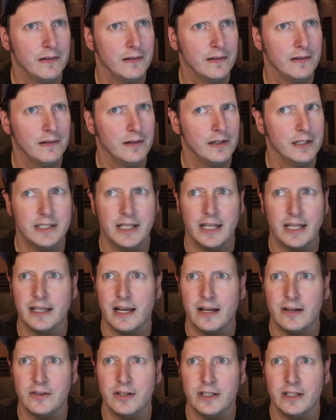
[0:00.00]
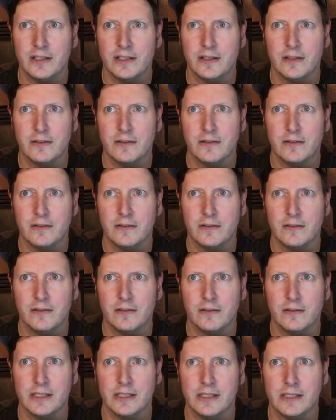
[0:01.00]
Is that the guy who did
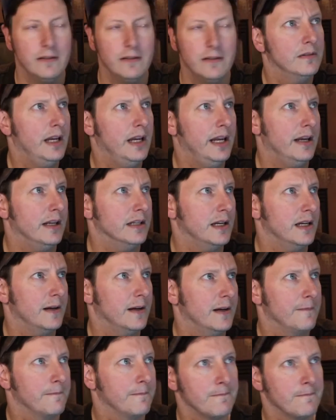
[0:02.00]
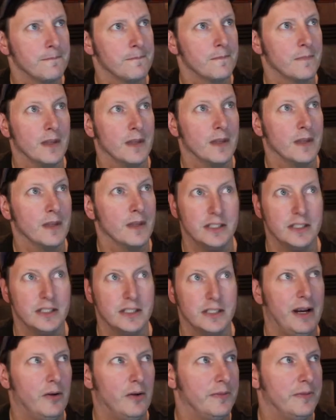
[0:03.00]
D? Hang on a sec. Just bear
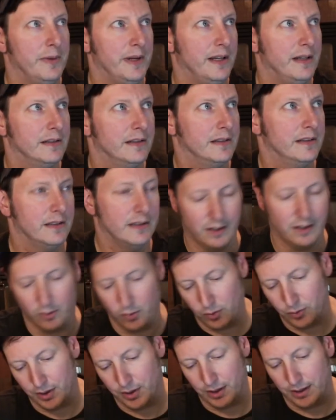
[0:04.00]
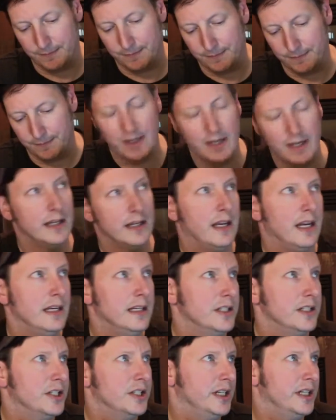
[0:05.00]
with me. Hold on.
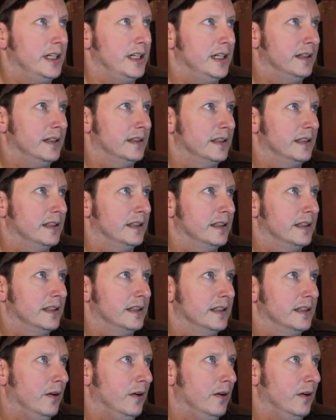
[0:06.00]
Kenji Eno.